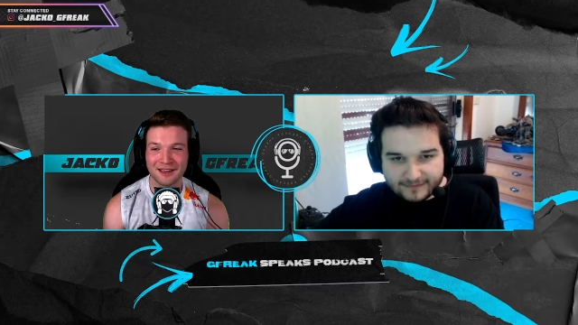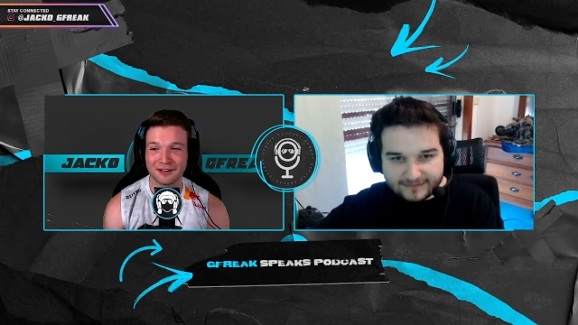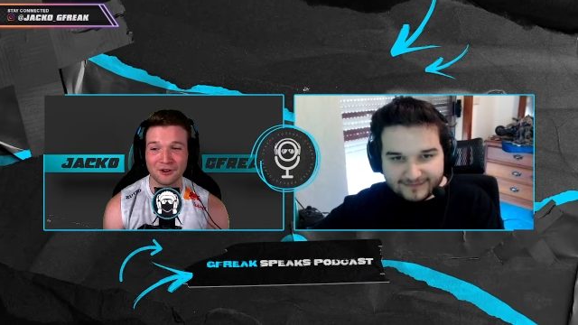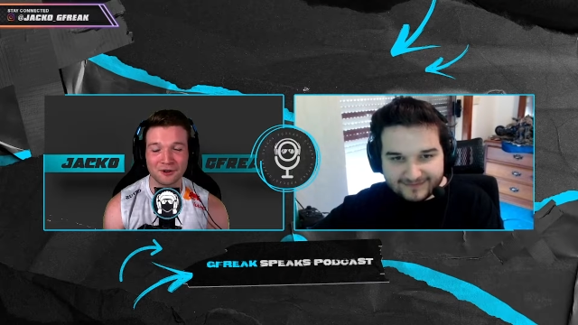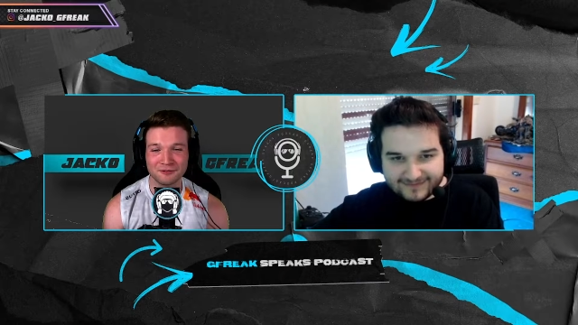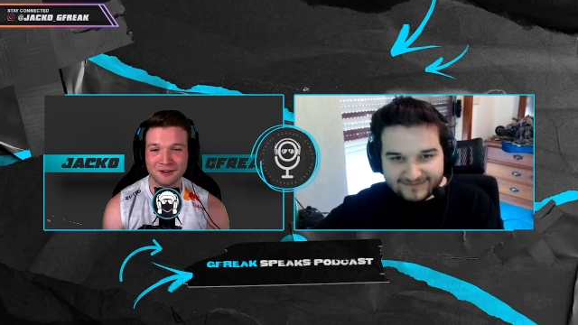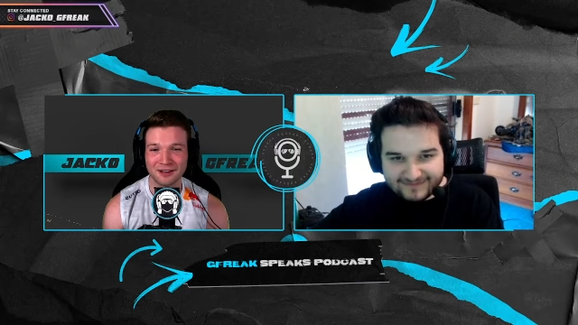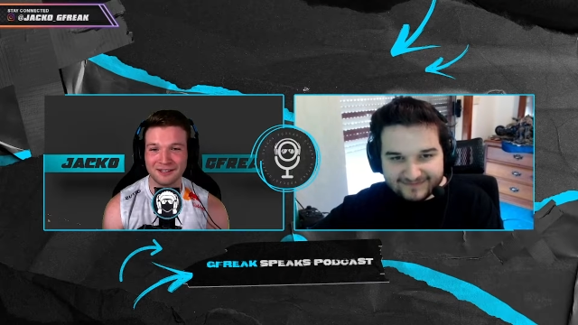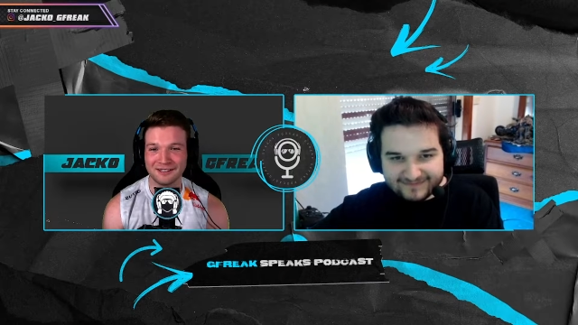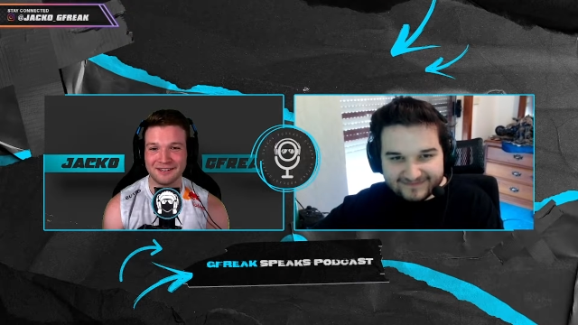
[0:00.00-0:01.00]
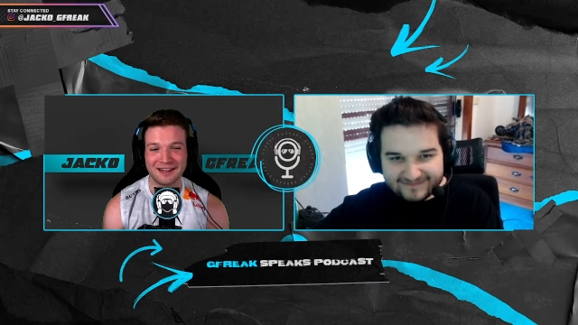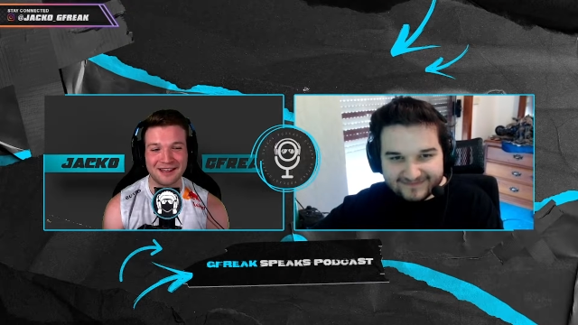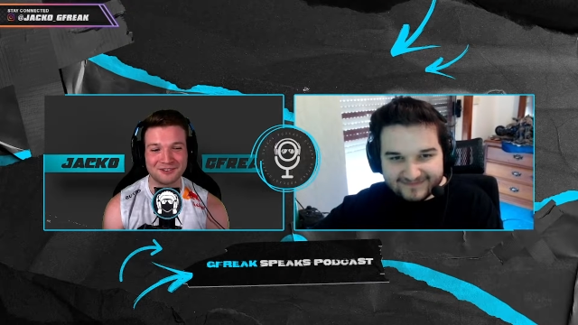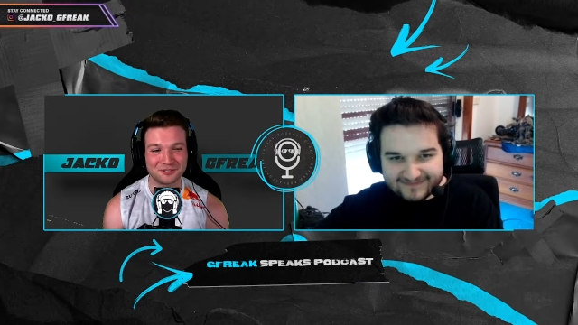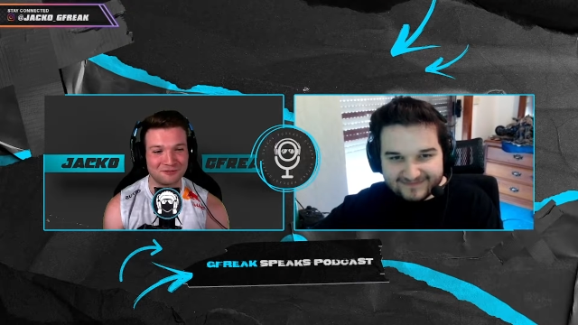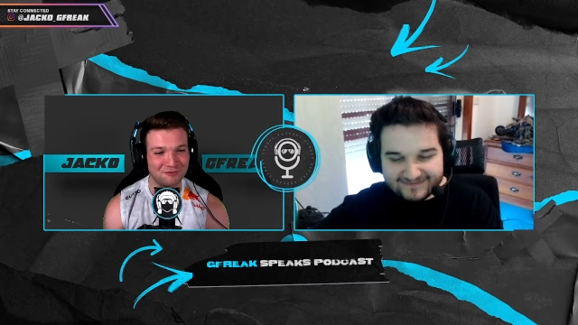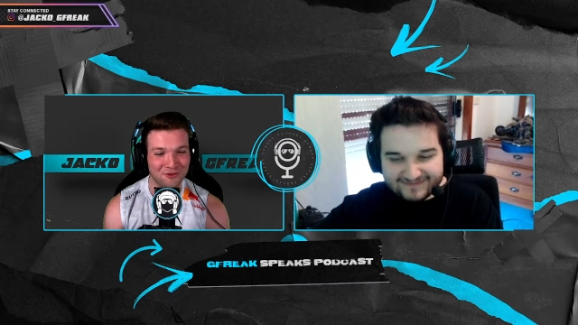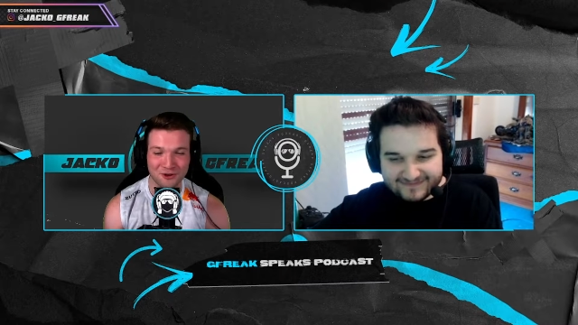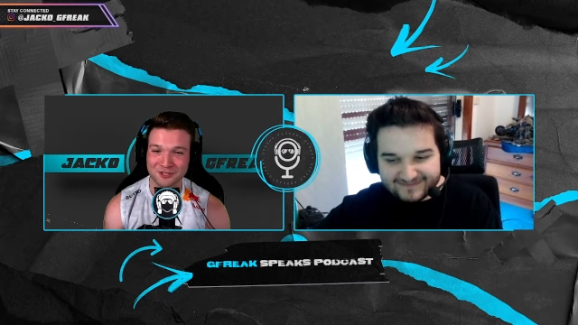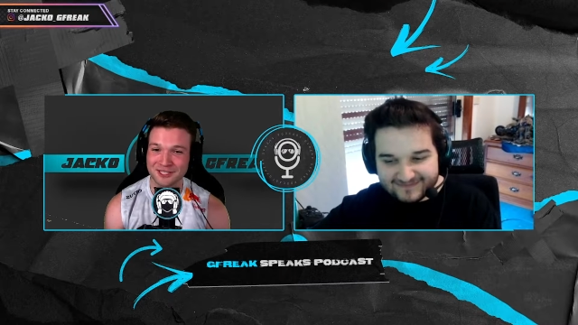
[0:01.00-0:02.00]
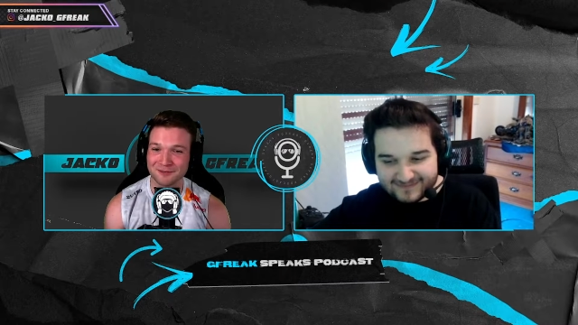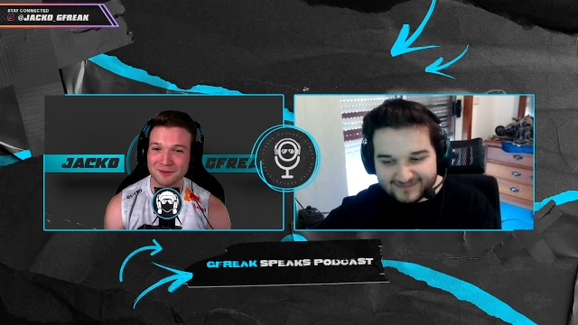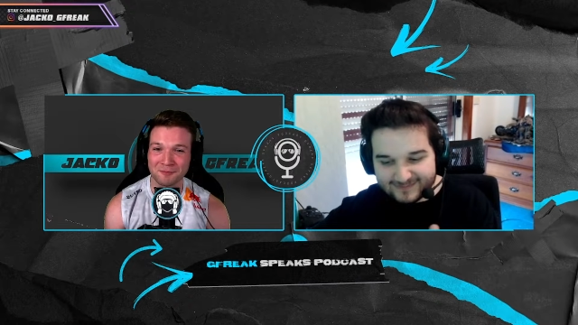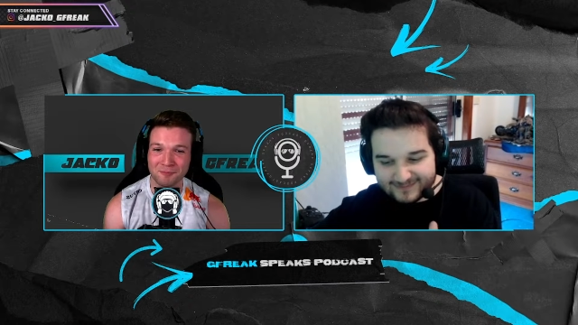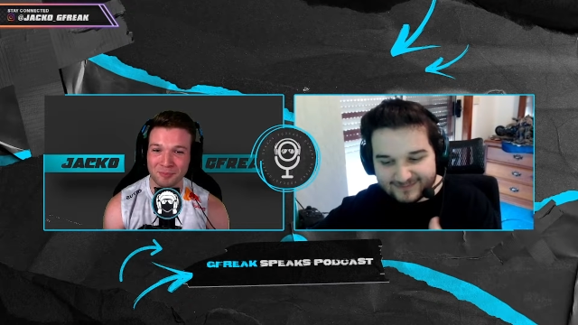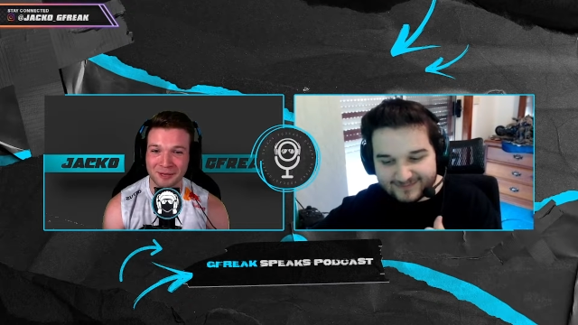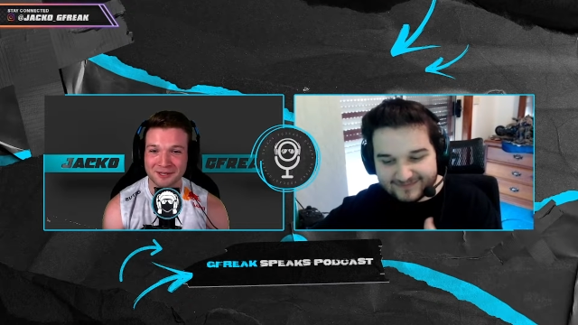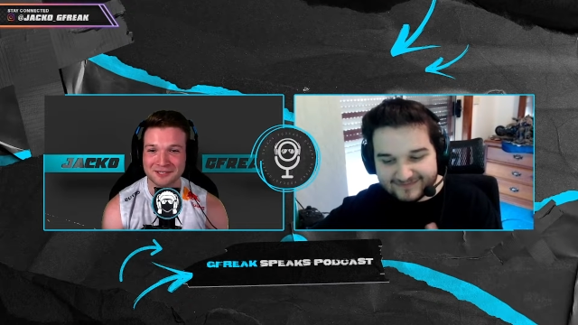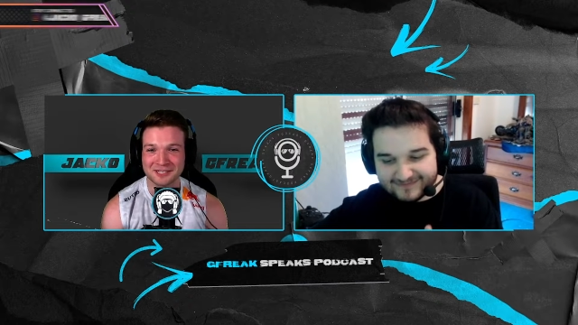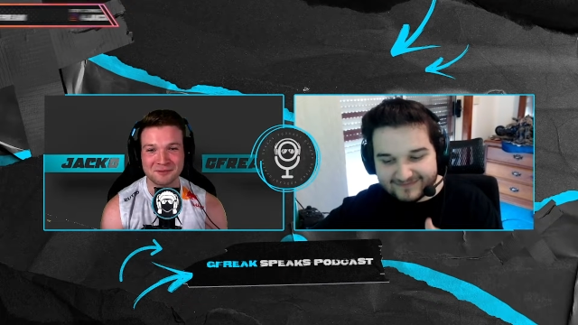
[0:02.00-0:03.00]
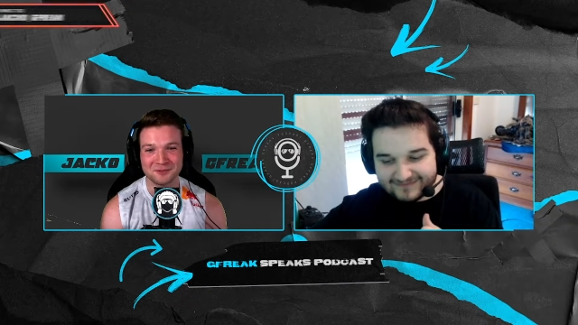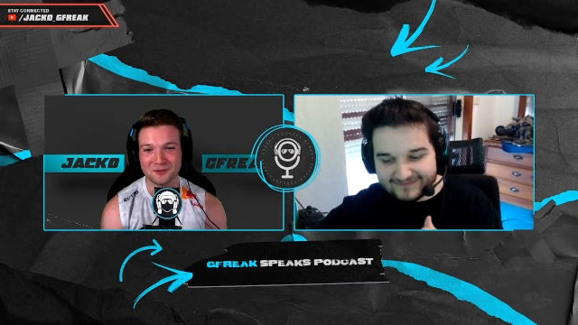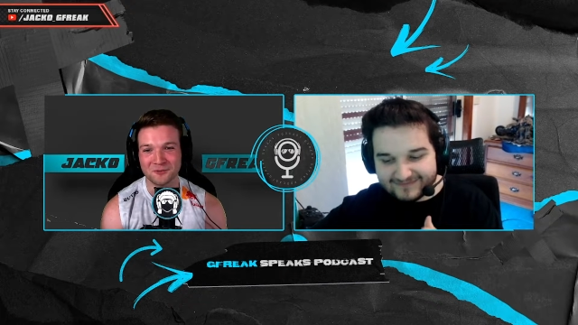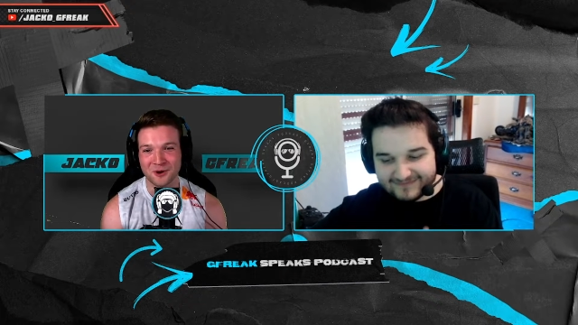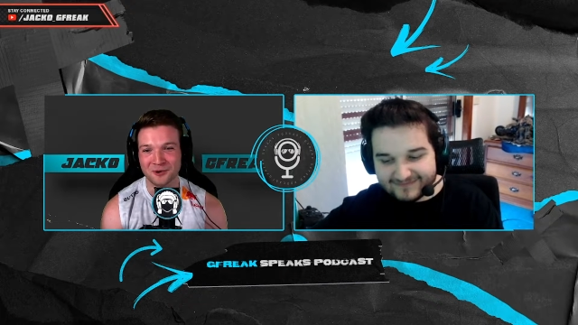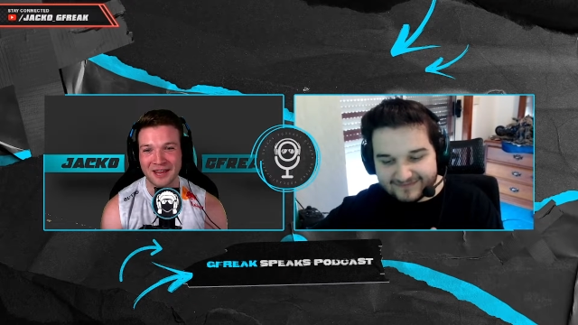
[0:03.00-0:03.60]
Speaker 1: and go to Raleigh and just verse some of the biggest teams in the world.